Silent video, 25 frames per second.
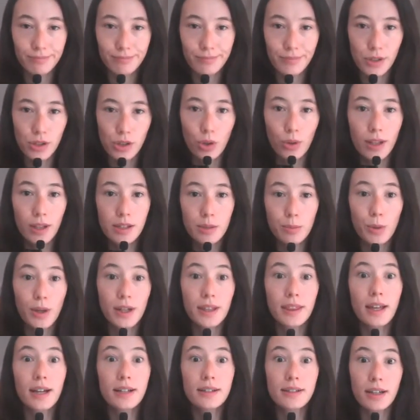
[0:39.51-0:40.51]
So let's break
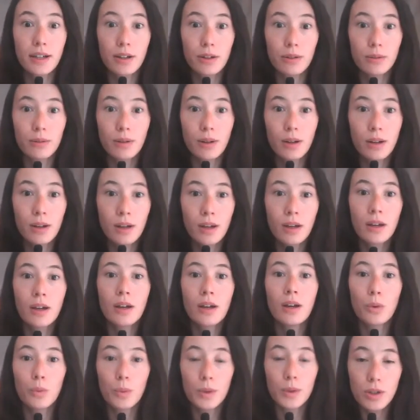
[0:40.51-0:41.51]
that down.
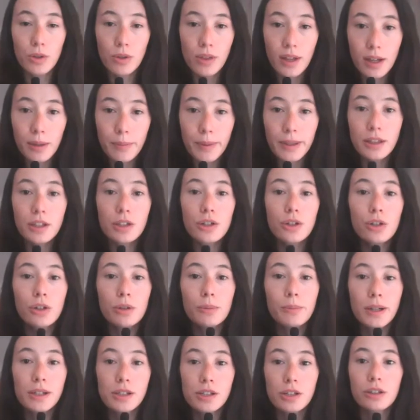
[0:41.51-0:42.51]
When you think about the
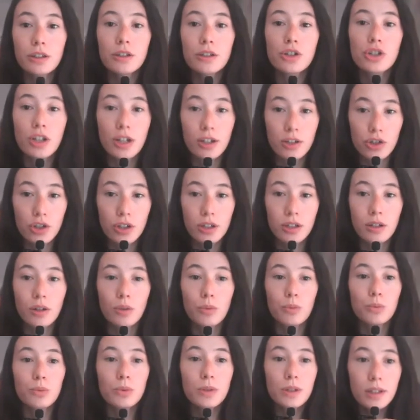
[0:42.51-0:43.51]
neuromuscular junction,
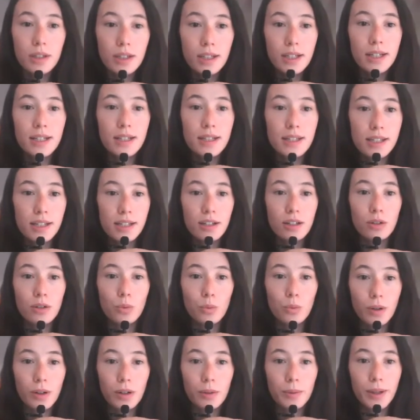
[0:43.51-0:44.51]
really consider
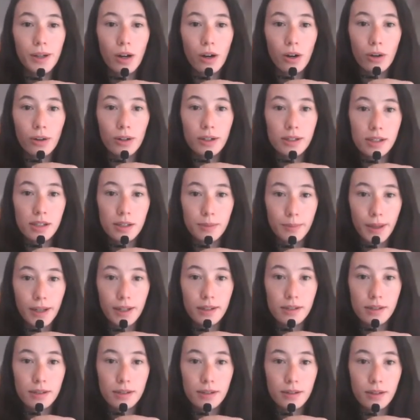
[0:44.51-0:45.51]
where we are in
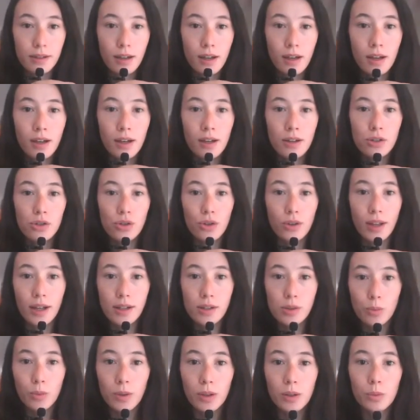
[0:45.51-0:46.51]
space. So
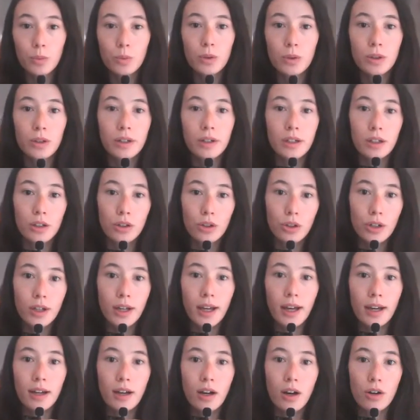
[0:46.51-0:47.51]
that's what we're going to look
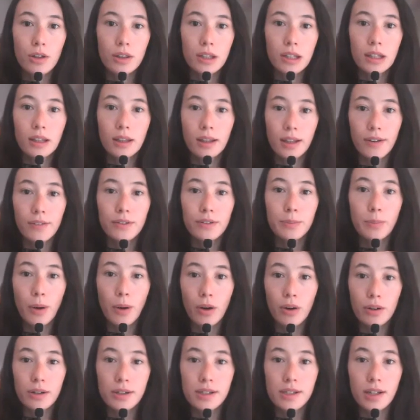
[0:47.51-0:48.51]
at on the left
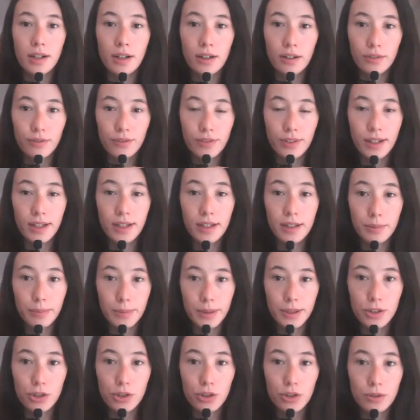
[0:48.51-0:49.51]
part of the
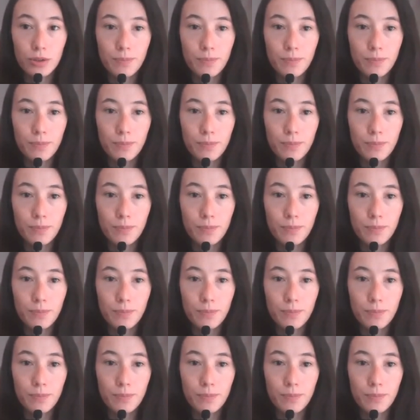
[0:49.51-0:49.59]
image.